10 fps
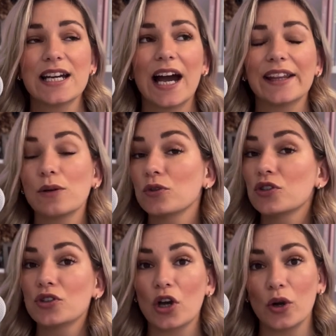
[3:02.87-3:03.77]
and they were
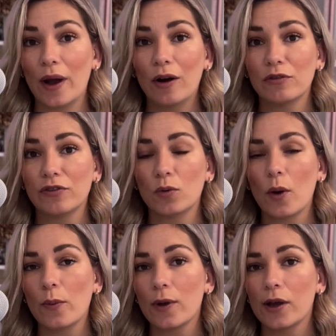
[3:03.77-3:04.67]
so helpful when
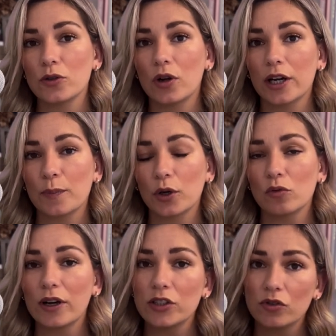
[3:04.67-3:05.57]
we were trying to book
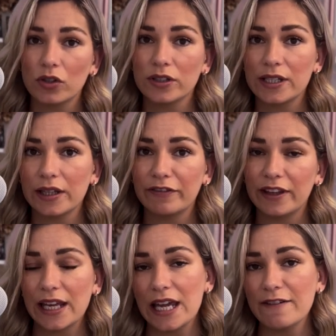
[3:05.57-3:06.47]
restaurants for
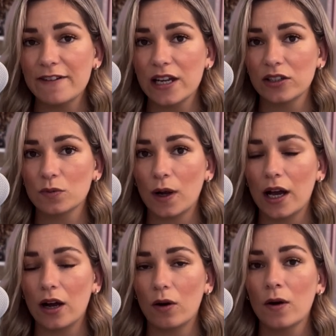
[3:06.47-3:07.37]
the evening as
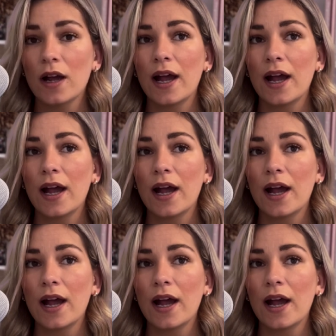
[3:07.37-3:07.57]
well,